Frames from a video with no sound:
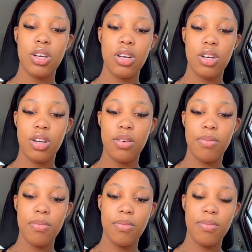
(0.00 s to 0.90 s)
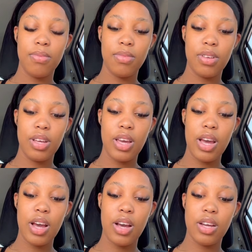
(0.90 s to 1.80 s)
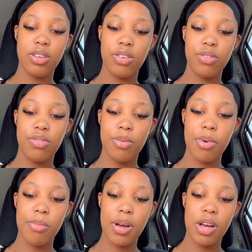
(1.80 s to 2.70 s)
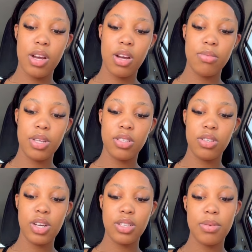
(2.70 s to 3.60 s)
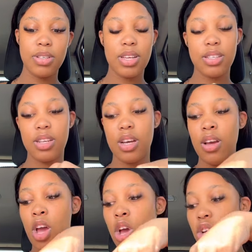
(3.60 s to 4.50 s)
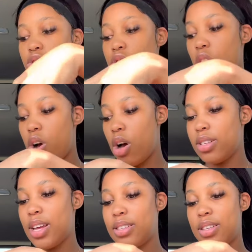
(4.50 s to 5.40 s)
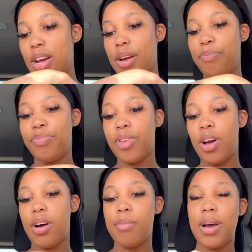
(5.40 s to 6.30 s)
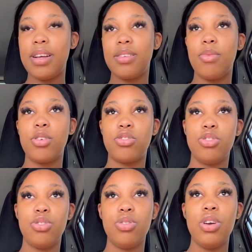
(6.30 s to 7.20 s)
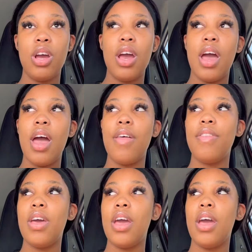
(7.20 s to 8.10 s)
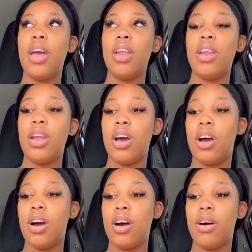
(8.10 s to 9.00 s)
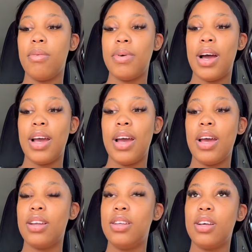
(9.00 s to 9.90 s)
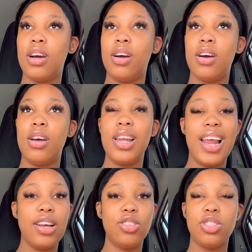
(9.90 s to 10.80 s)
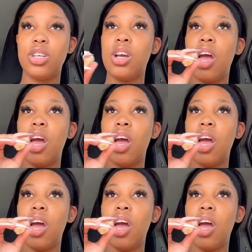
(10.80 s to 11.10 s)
Yeah, I don't remember updating you guys about Saturday. So on Saturday, I had some work to do, and then I had lunch.